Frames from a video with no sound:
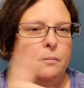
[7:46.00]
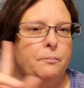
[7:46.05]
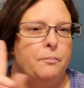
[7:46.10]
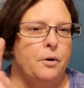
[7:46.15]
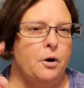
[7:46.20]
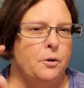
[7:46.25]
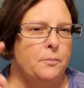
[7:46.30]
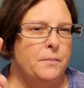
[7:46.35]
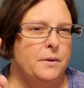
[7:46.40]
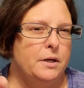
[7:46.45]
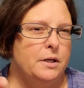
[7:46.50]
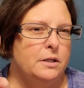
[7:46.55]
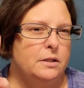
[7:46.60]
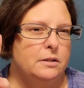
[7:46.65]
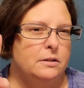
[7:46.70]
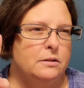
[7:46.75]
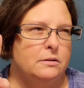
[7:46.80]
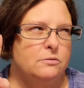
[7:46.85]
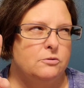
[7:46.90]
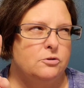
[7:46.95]
permanent
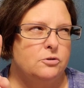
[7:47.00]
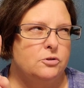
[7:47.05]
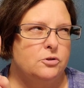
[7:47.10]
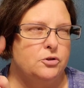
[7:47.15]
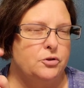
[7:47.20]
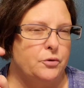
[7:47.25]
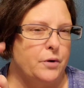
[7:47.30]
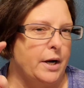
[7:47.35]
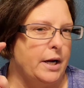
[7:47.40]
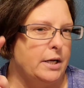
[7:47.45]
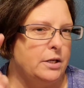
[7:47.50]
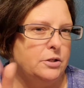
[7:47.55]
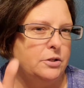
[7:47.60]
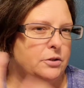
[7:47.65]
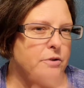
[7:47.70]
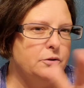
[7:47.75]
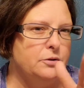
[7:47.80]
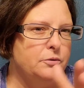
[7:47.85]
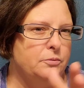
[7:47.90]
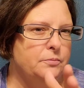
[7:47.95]
drain
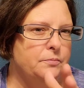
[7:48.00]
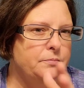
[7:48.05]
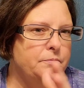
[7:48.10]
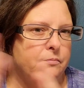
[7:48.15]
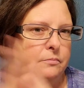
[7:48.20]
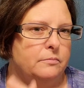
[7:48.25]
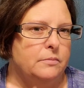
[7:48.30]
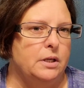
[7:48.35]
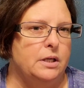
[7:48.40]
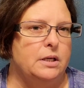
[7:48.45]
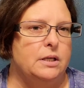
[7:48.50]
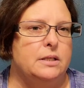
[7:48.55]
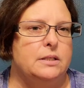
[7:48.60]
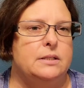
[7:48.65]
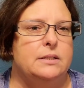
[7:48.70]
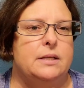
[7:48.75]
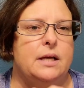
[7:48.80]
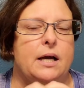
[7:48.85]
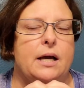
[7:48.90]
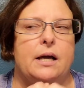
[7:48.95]
tube in
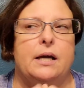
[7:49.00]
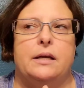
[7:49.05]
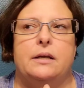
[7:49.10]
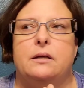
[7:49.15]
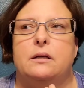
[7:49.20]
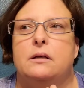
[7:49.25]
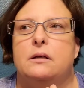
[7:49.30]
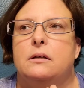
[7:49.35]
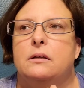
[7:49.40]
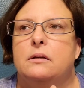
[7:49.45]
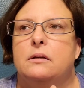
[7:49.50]
his side